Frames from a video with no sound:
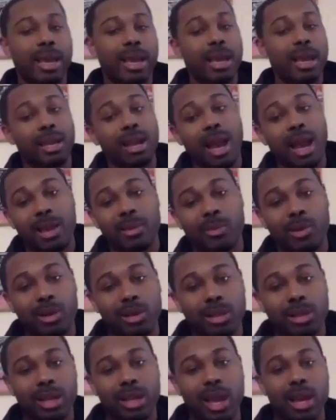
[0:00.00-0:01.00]
at night
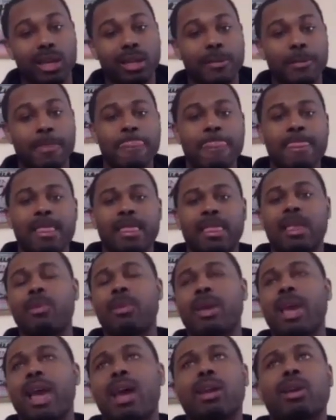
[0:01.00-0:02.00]
working out, and then we
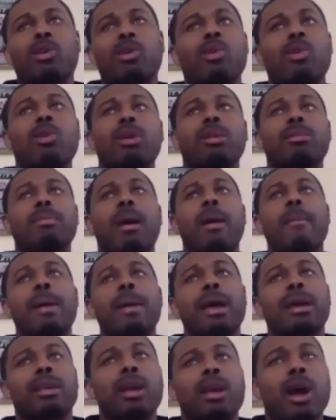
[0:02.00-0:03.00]
had a court in my
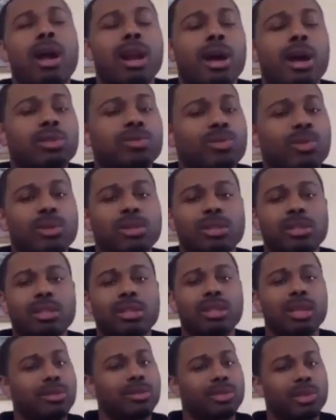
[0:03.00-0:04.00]
backyard. I was fortunate
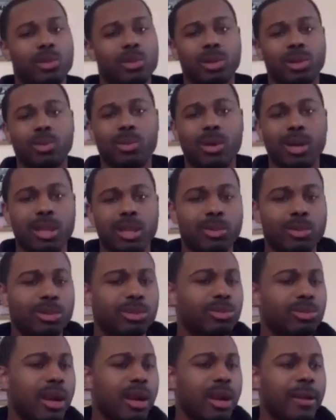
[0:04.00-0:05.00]
enough, so when the weather was
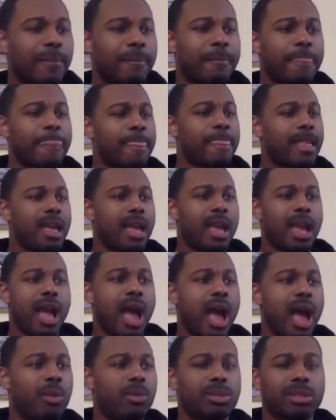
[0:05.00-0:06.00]
right,
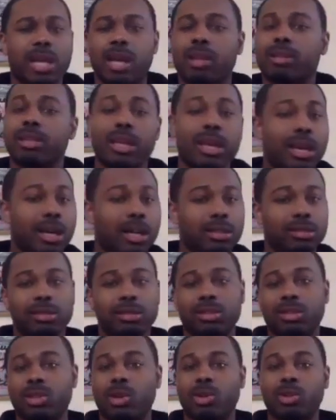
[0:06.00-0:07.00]
I was out there,
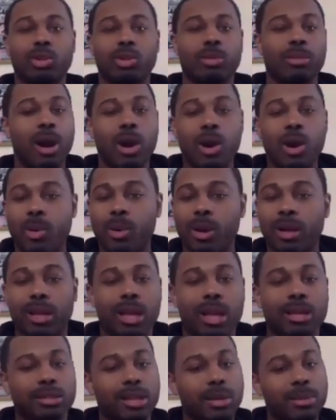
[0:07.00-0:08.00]
you know, doing my own
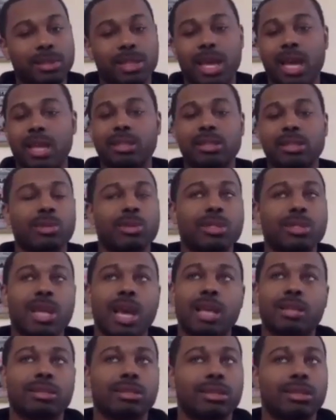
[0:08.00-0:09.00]
workout. Sometimes it's yeah. three times
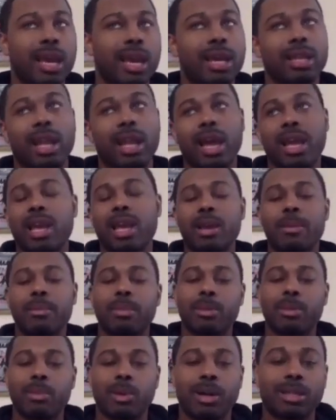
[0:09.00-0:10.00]
a day. Like
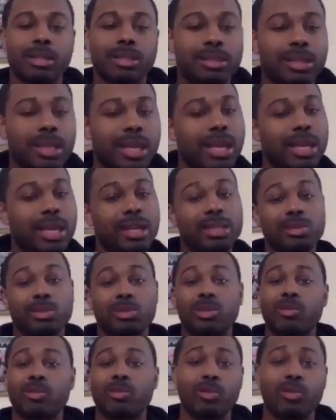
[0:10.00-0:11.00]
people don't yeah. understand this is
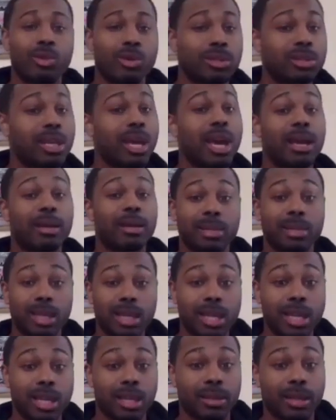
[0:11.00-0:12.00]
a full time
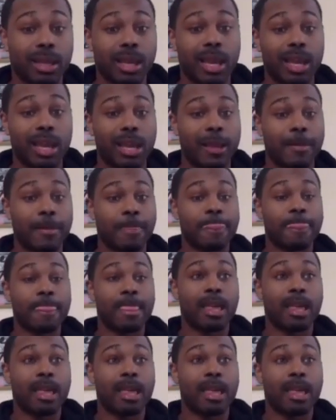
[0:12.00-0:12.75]
thing, and mm-hmm.